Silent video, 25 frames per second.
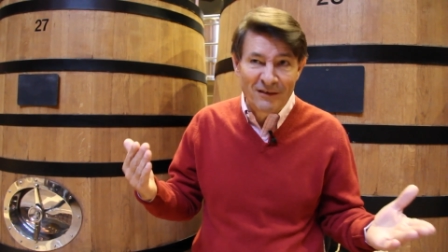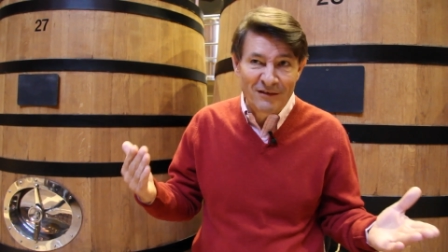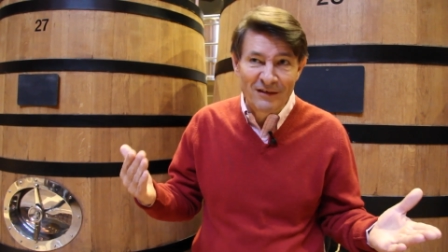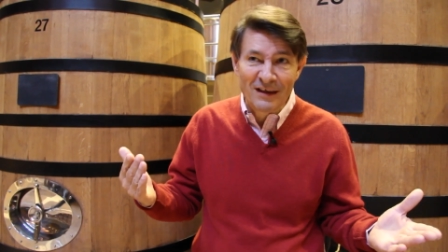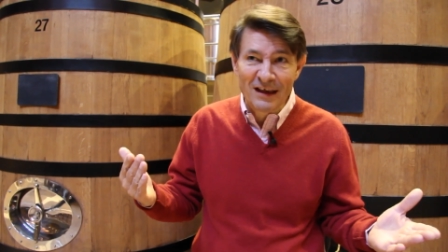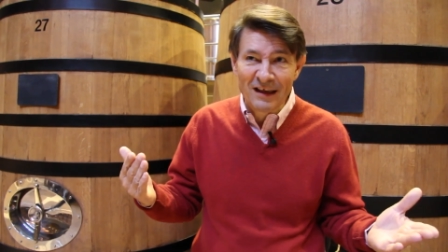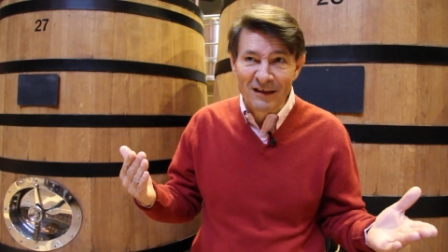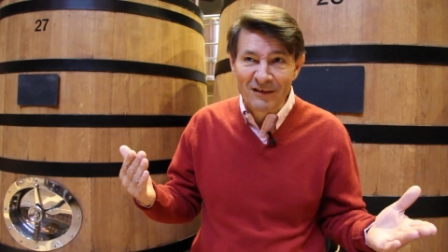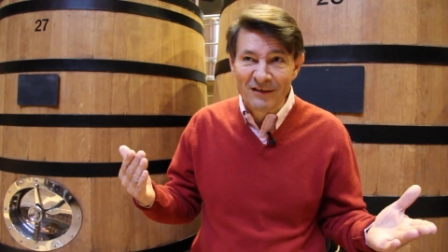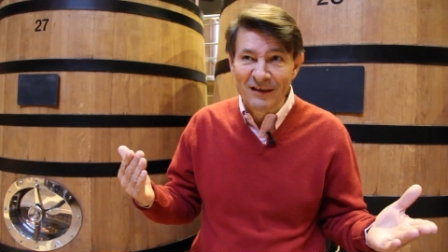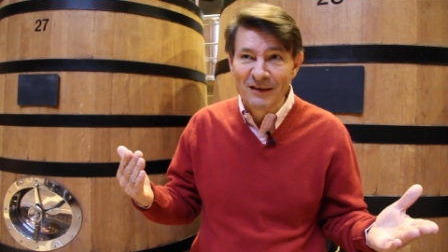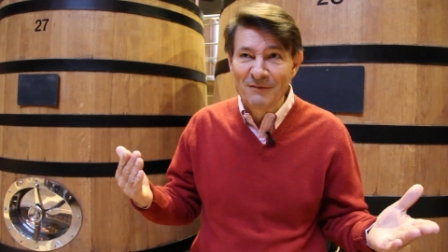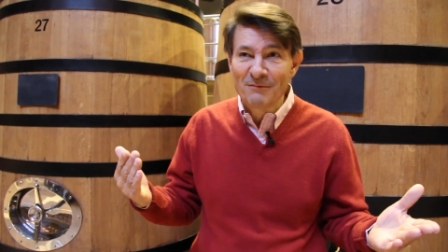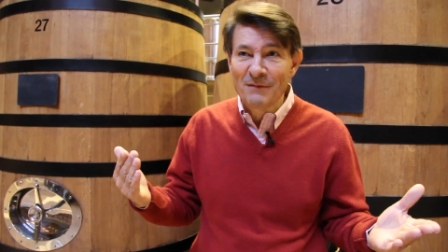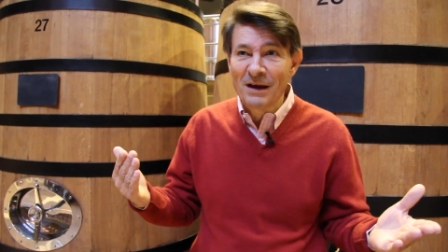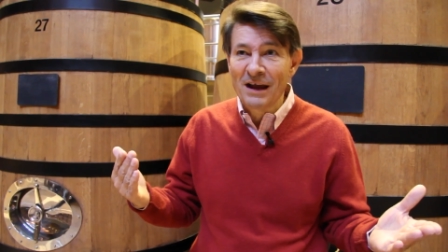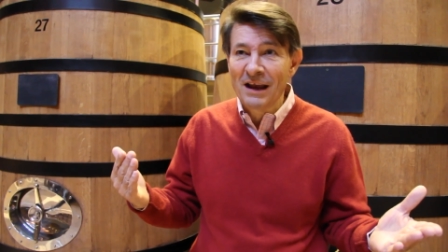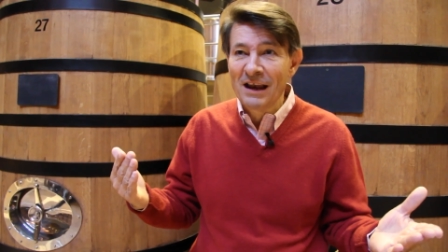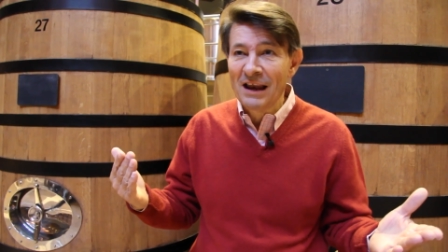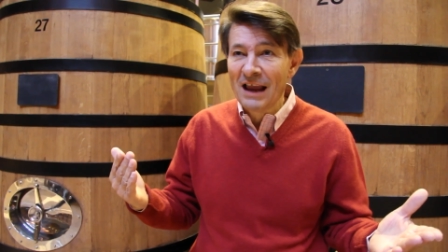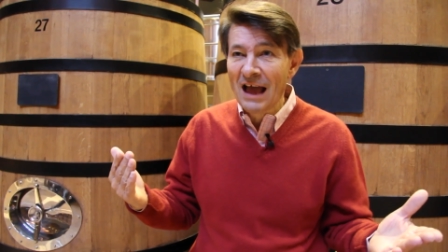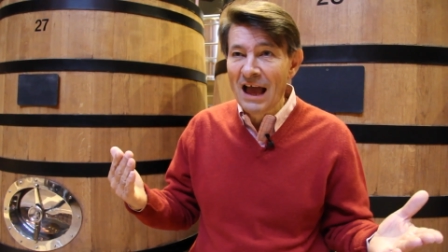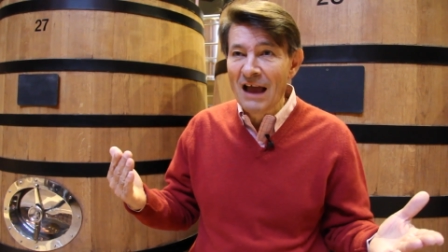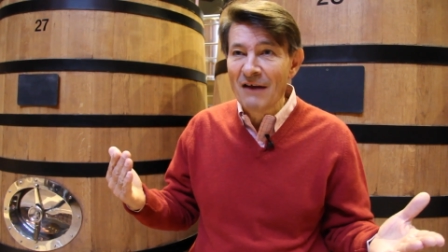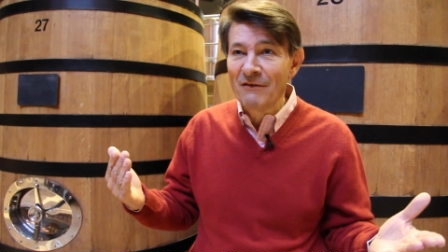things in
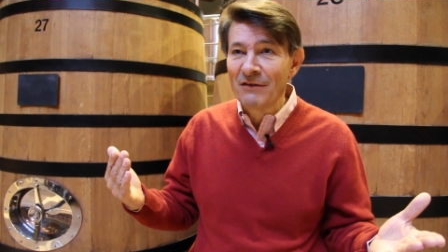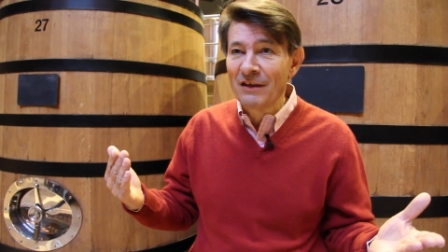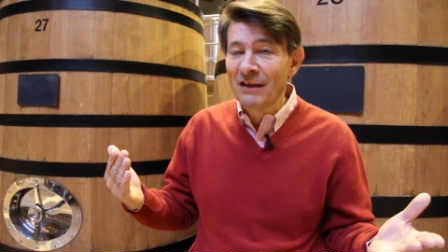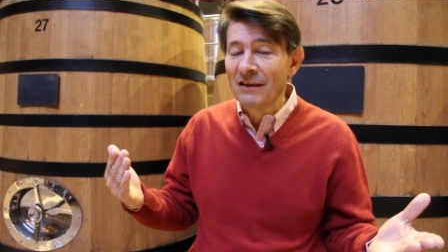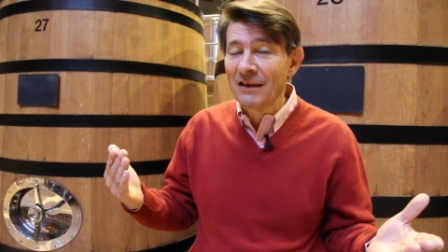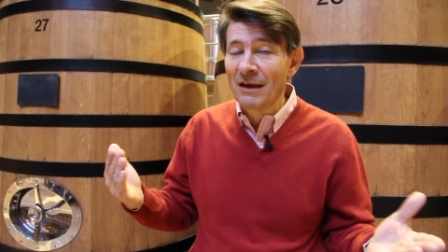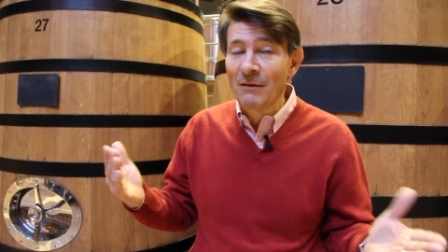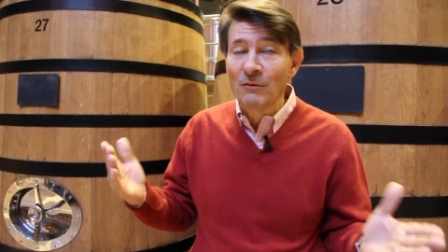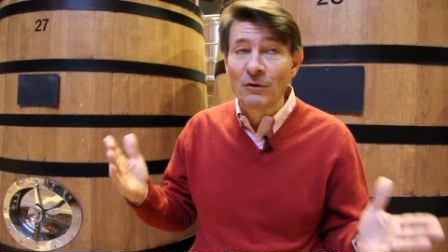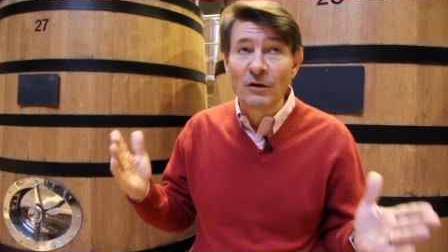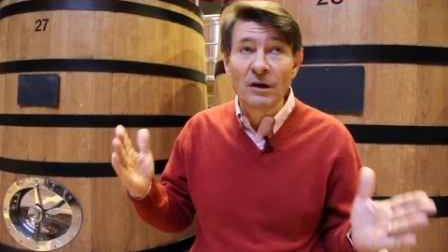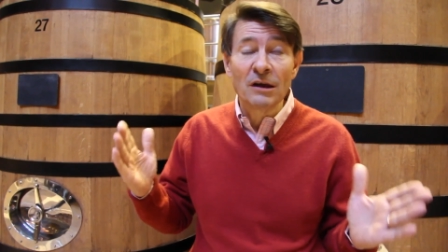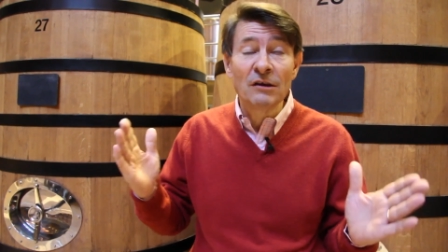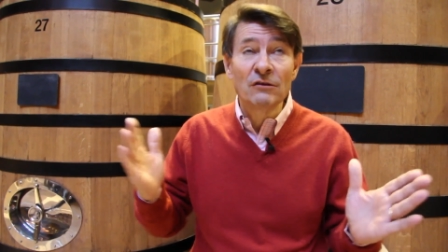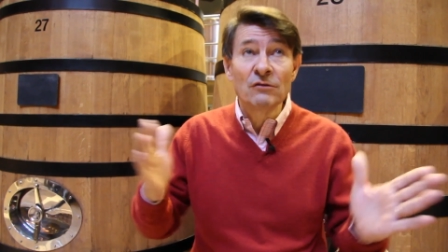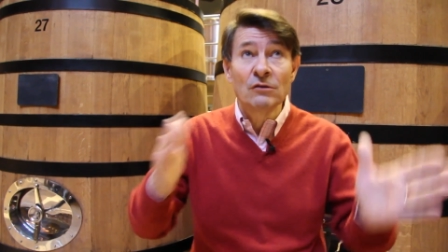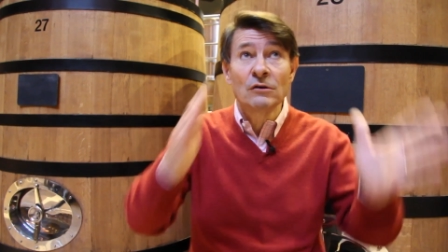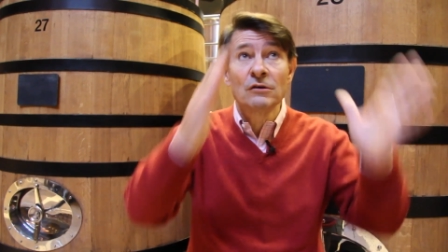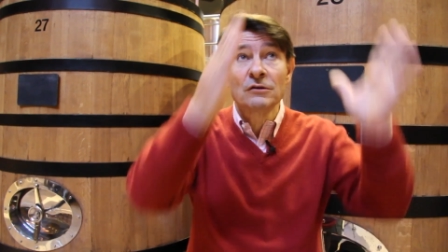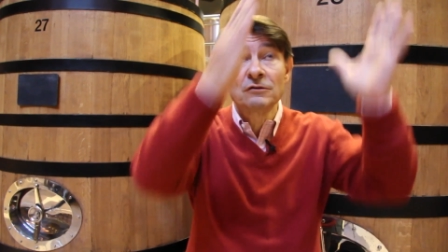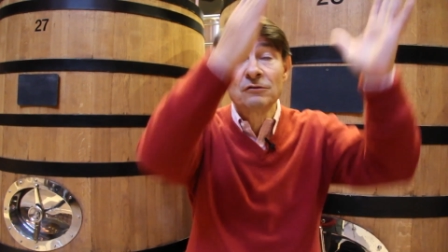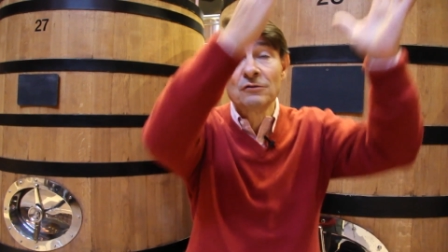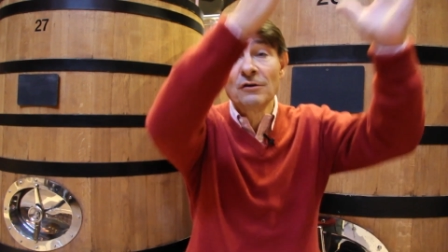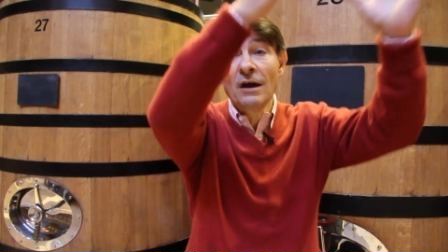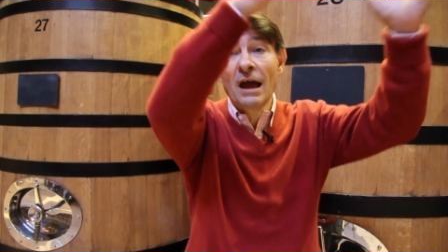my life that I'm going to
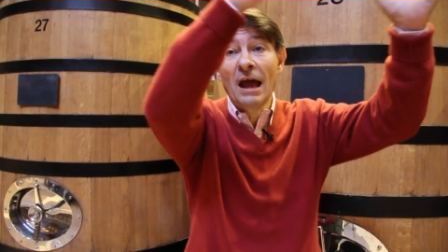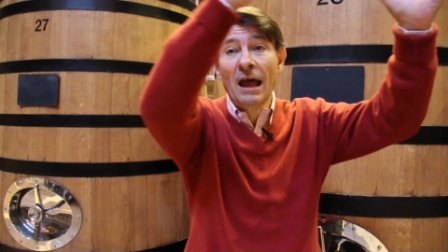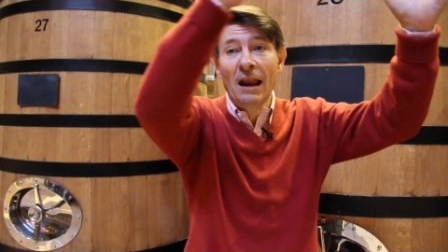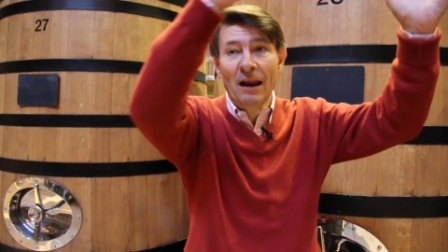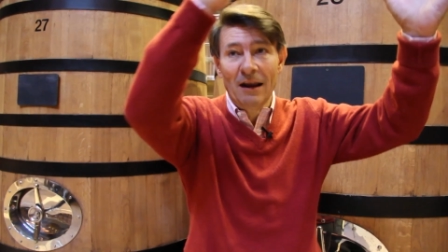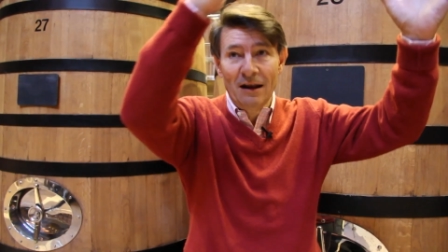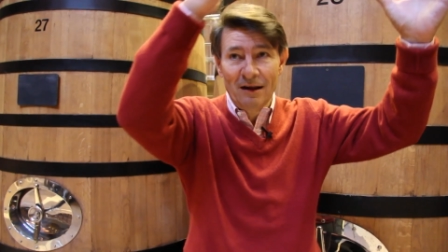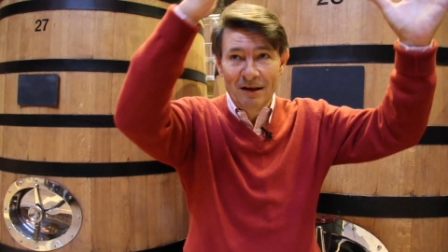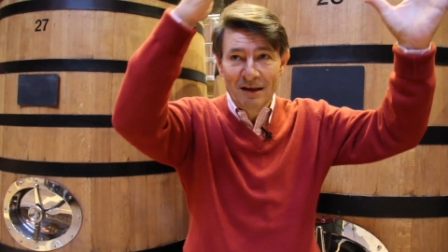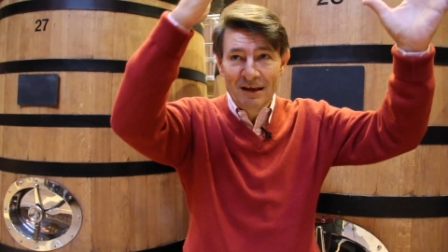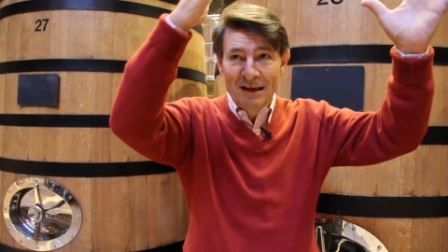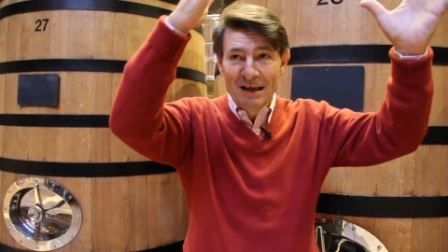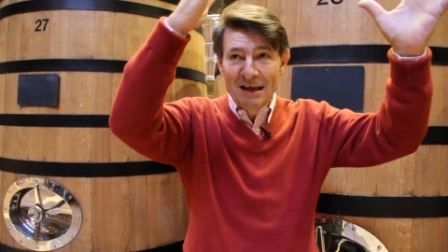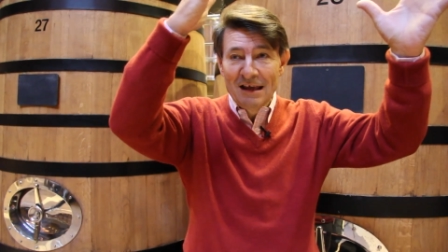go to hell.